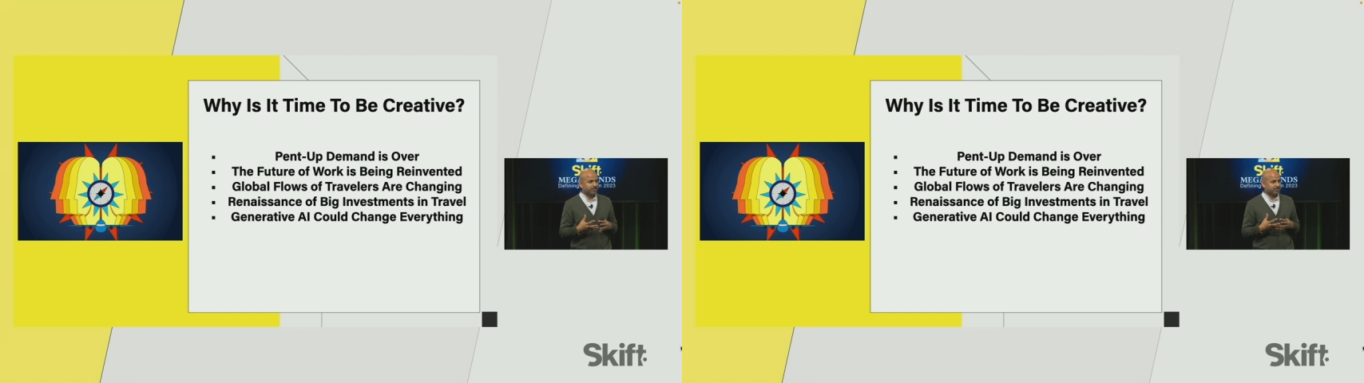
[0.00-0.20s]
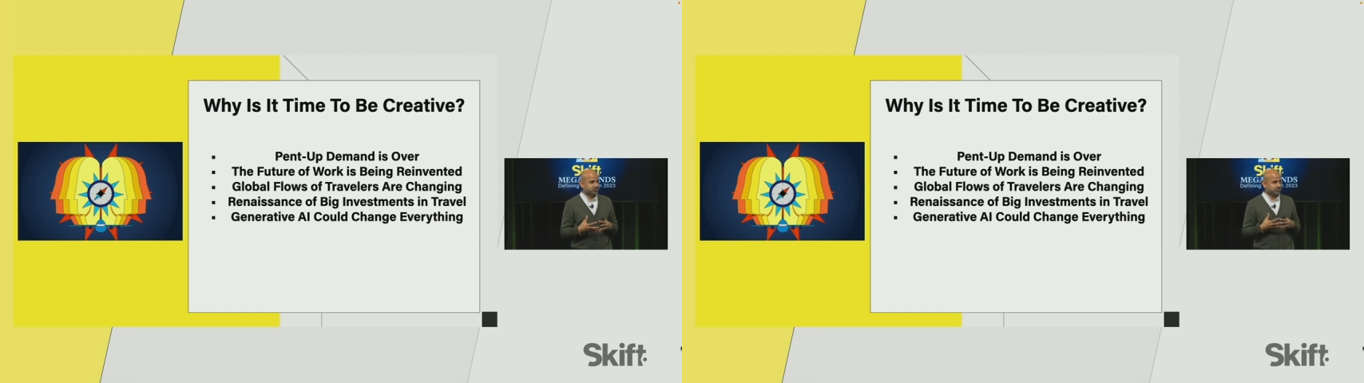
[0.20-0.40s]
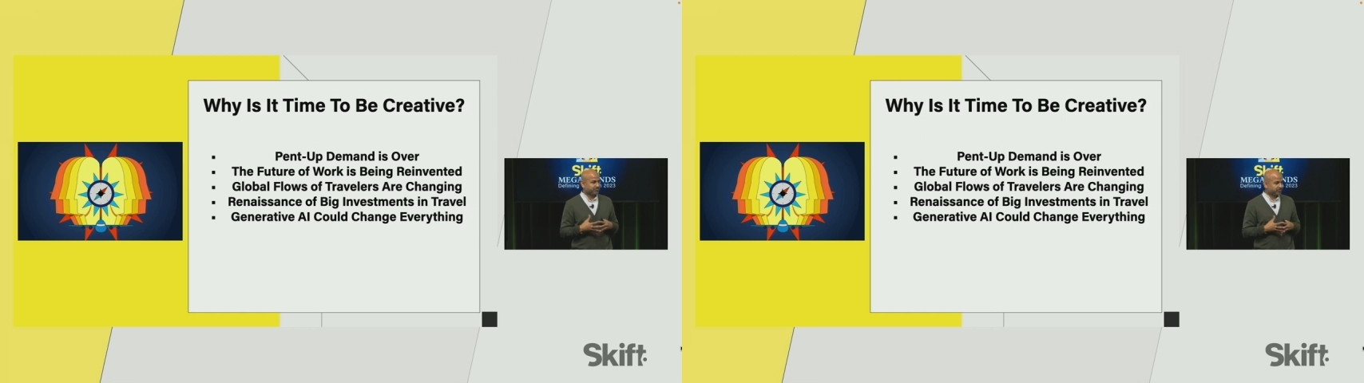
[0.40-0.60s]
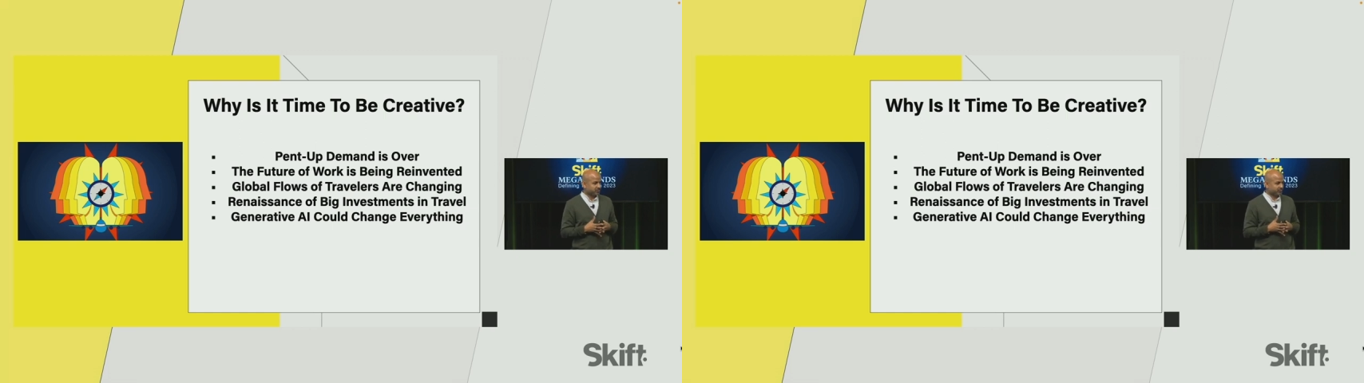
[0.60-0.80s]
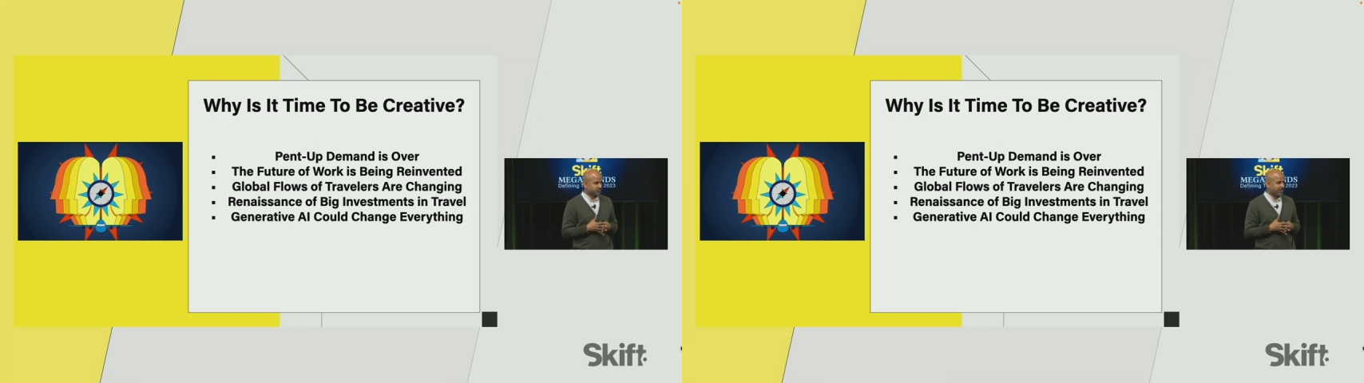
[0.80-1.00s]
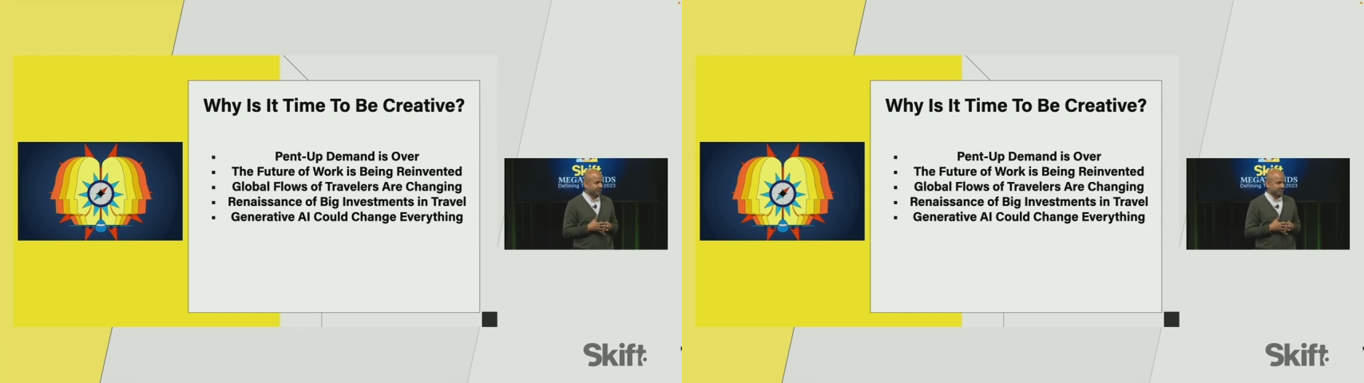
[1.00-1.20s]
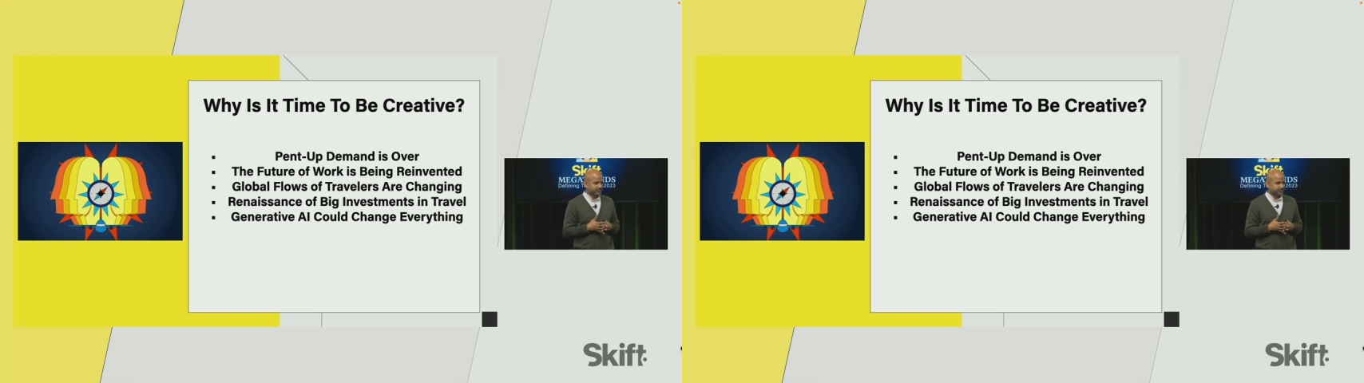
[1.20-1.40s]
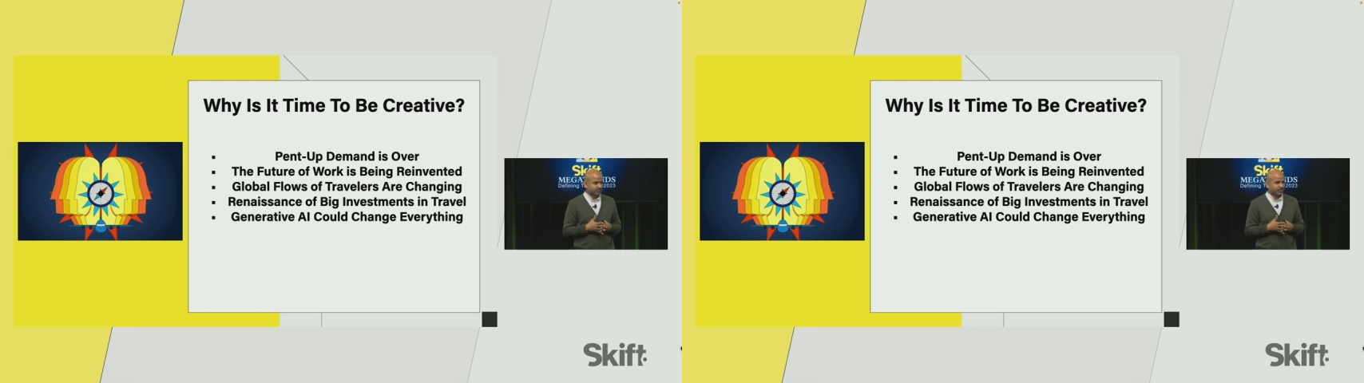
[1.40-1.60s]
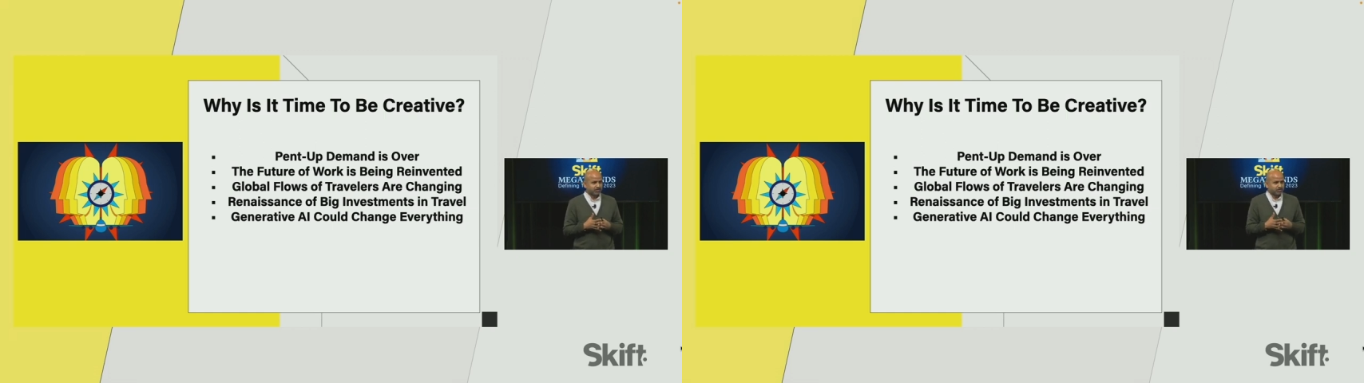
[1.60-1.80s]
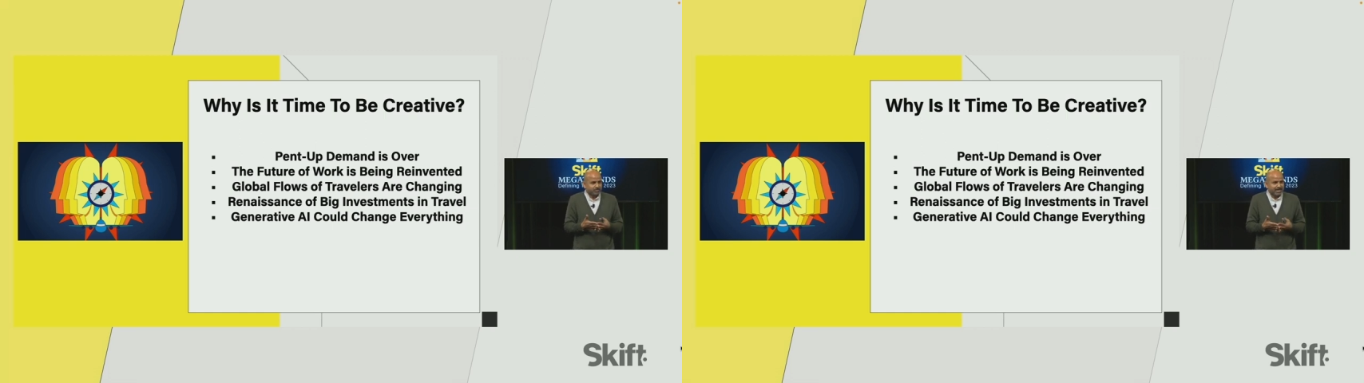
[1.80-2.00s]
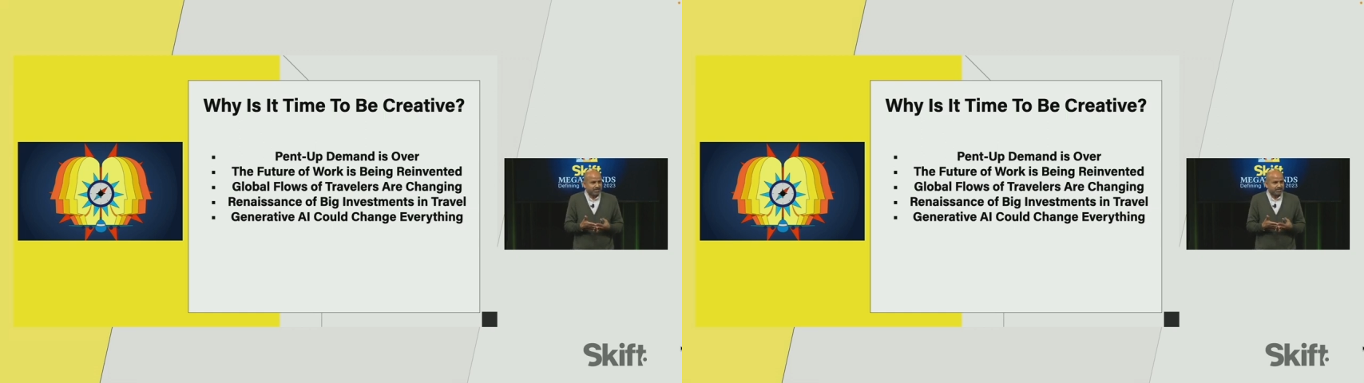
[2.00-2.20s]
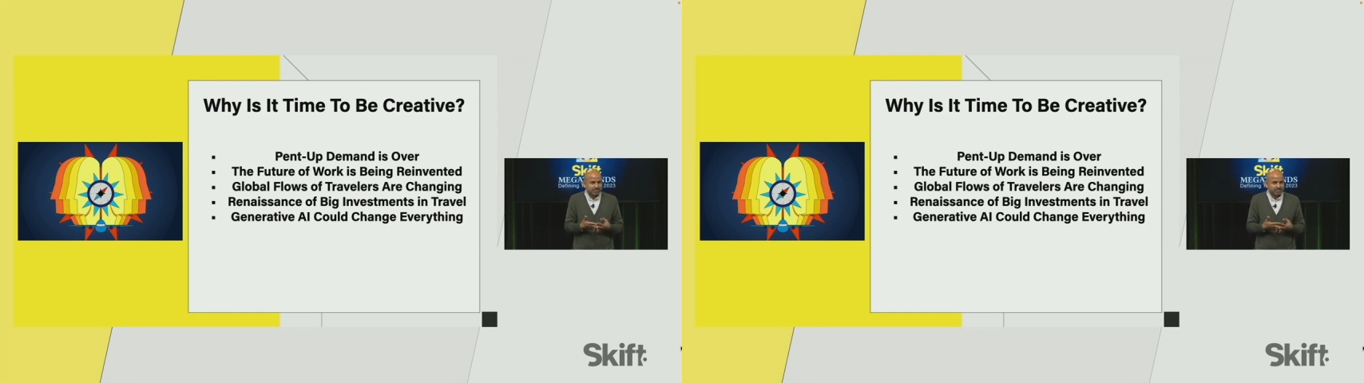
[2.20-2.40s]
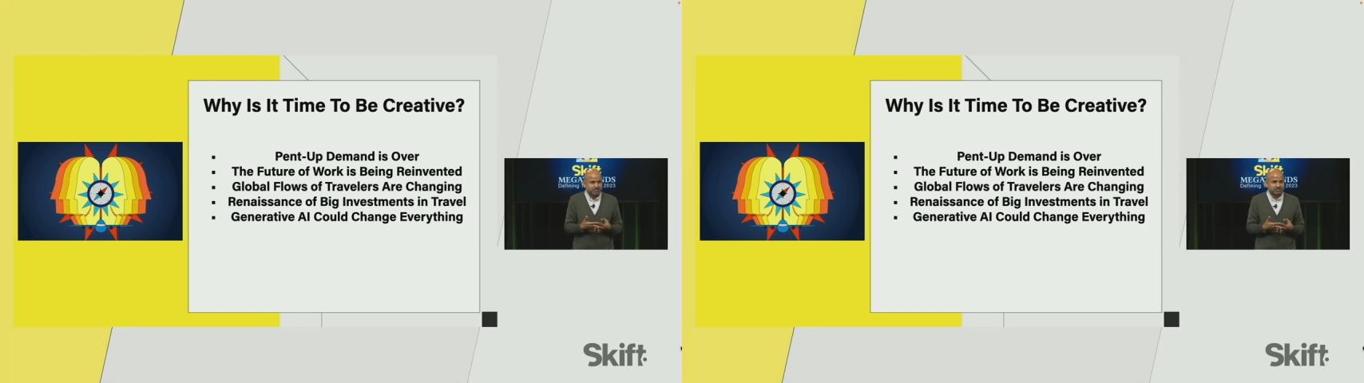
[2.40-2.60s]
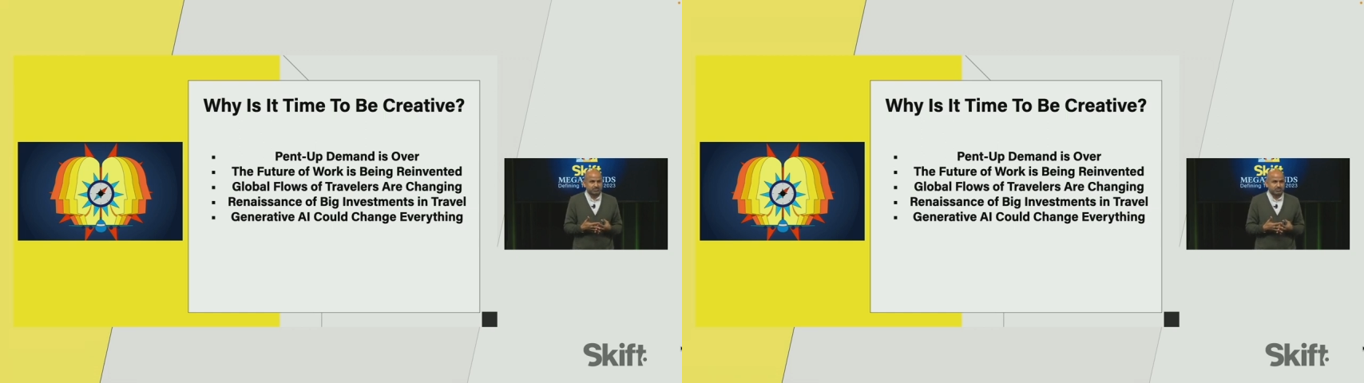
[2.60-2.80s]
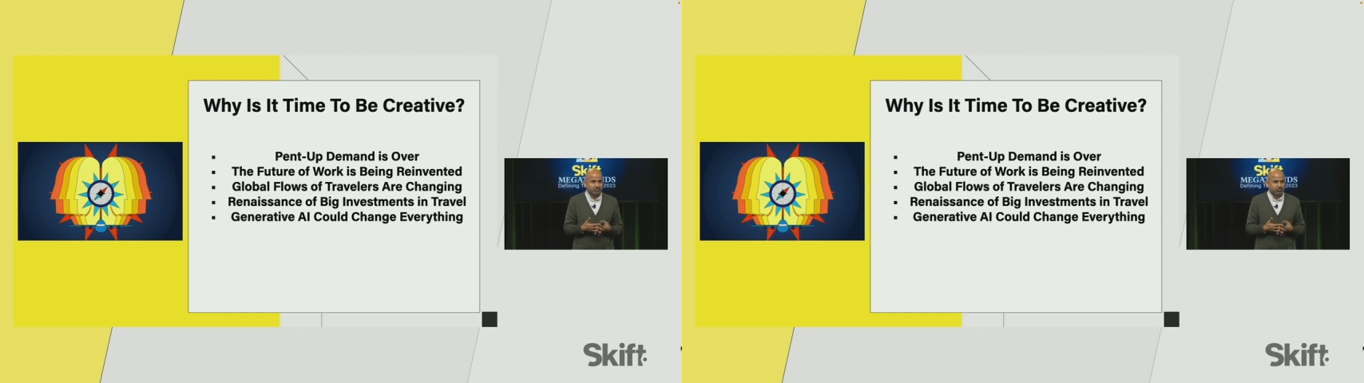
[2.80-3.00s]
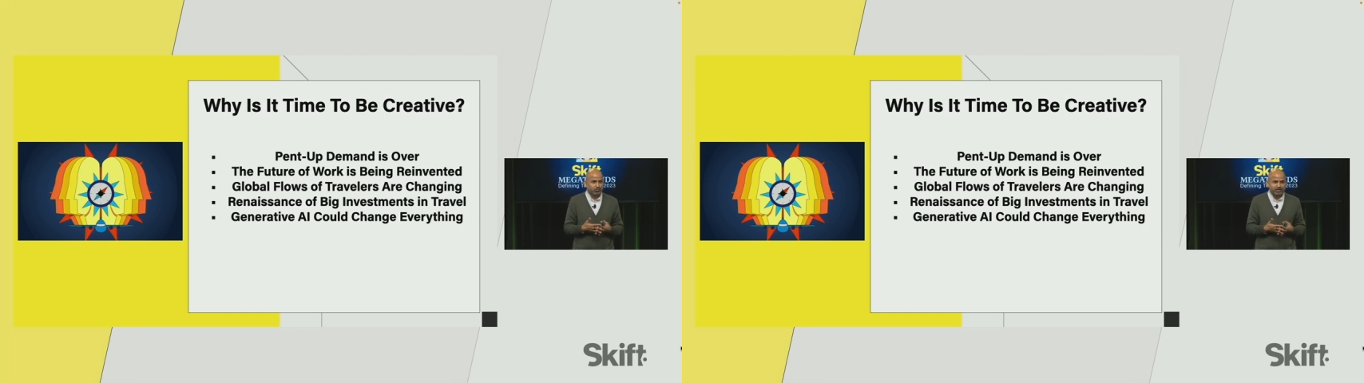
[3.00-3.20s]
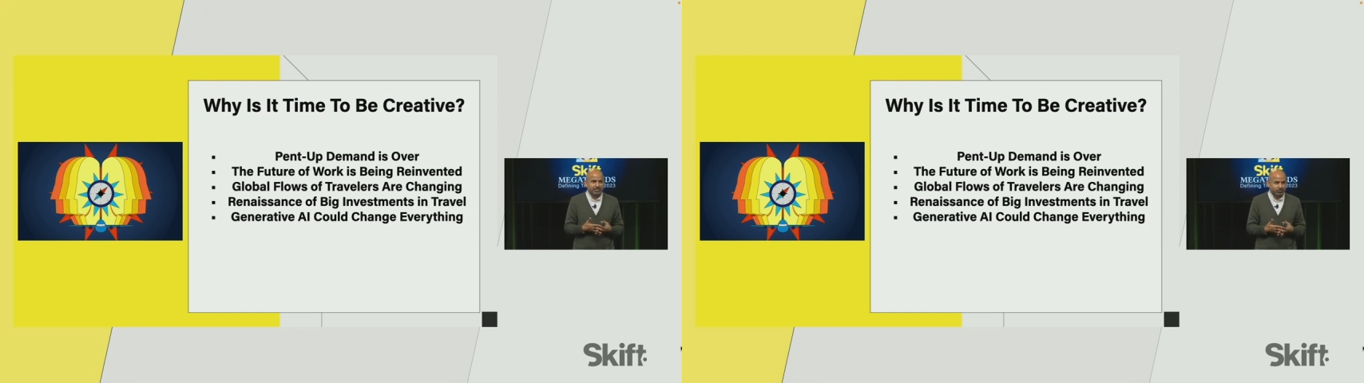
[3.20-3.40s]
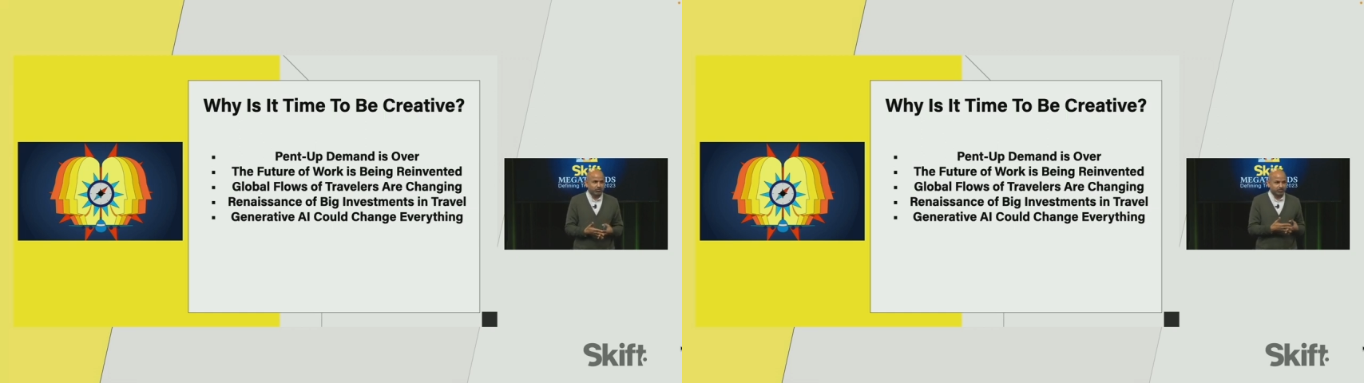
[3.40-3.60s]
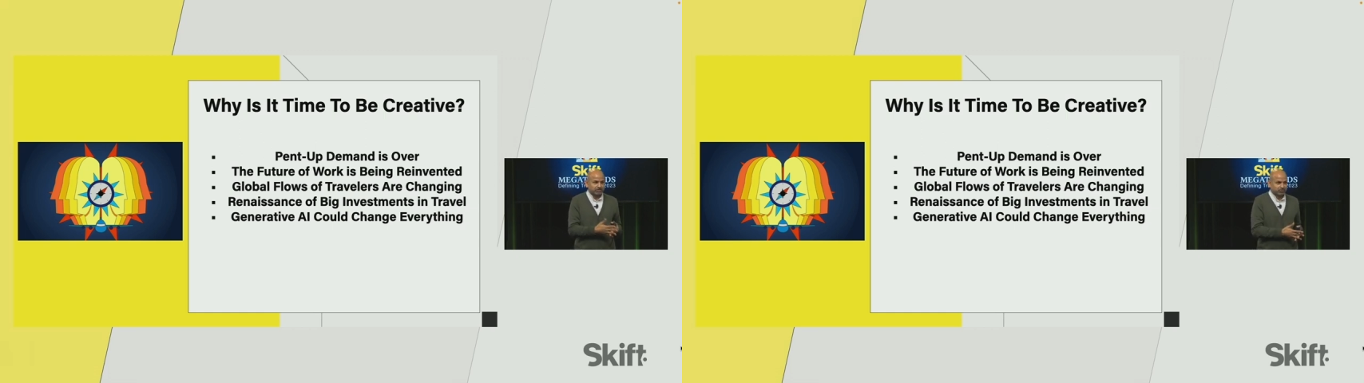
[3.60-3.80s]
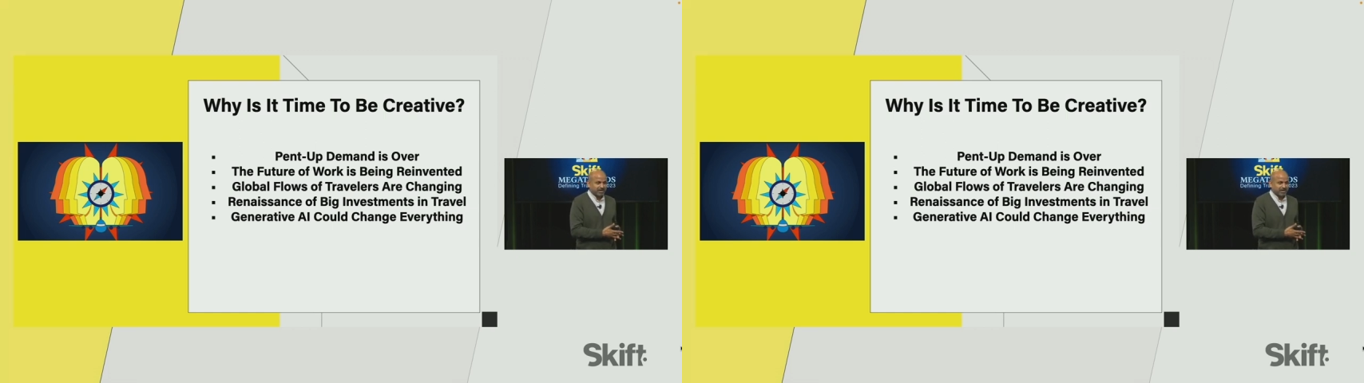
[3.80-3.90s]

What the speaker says: (no speaker visible)